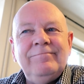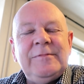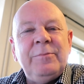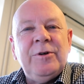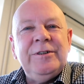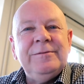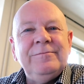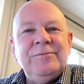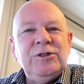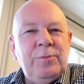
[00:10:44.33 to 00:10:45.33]
Never mind.
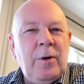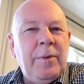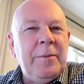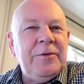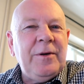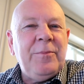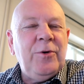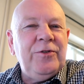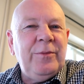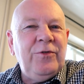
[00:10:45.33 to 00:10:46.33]
She'll pop up at some
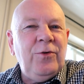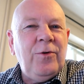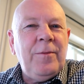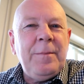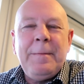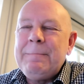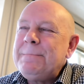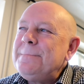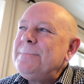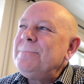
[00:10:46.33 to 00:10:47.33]
point, I'm sure.
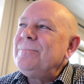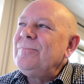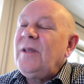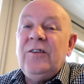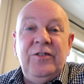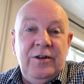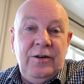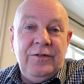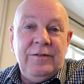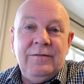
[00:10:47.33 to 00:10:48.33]
And she
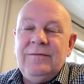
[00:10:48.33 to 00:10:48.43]
does.